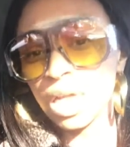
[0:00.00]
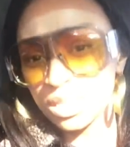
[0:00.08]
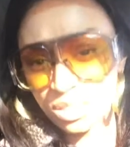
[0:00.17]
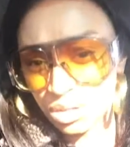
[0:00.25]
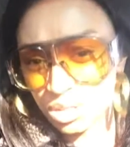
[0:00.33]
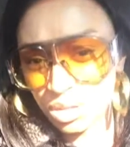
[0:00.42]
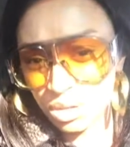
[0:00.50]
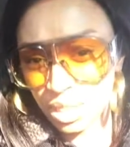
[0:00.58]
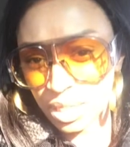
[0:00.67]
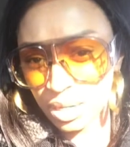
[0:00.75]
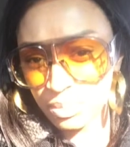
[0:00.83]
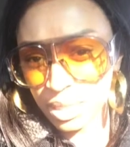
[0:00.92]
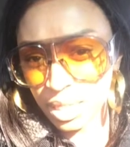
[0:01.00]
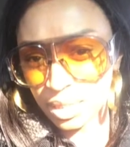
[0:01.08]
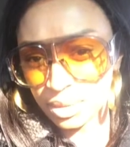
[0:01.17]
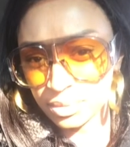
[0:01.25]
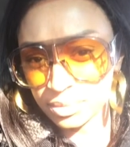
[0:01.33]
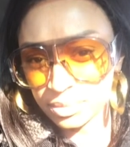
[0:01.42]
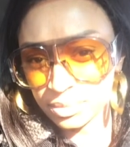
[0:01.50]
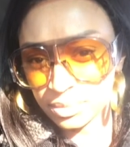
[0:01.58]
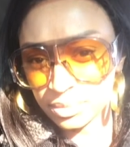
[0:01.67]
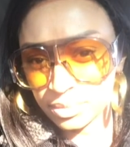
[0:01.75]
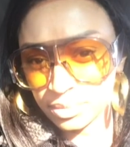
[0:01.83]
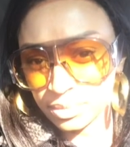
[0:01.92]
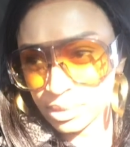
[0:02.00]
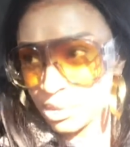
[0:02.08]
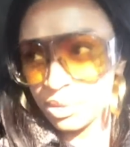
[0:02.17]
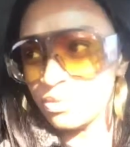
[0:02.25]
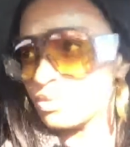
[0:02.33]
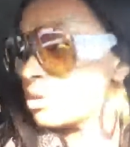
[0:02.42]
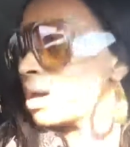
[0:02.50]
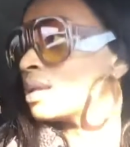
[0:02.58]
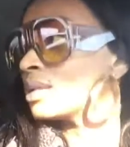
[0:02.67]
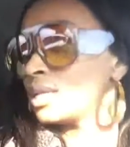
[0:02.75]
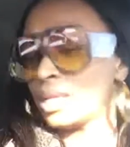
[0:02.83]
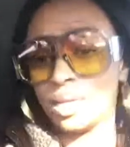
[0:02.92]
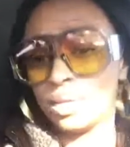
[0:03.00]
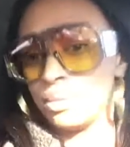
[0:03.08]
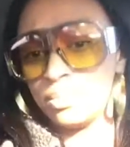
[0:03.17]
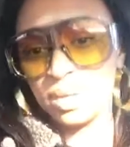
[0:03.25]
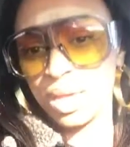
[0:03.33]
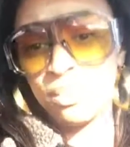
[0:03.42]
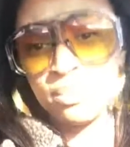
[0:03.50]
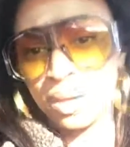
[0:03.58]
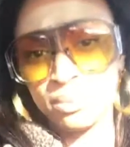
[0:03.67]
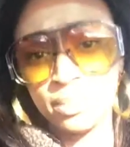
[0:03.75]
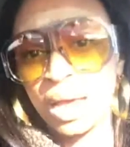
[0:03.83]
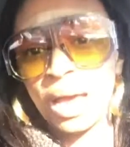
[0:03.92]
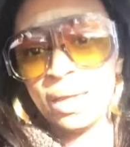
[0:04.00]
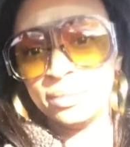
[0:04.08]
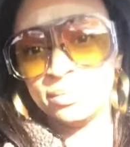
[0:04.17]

I'll talk to y'all later. I'm late. I don't even know how late I am, but I'm bye.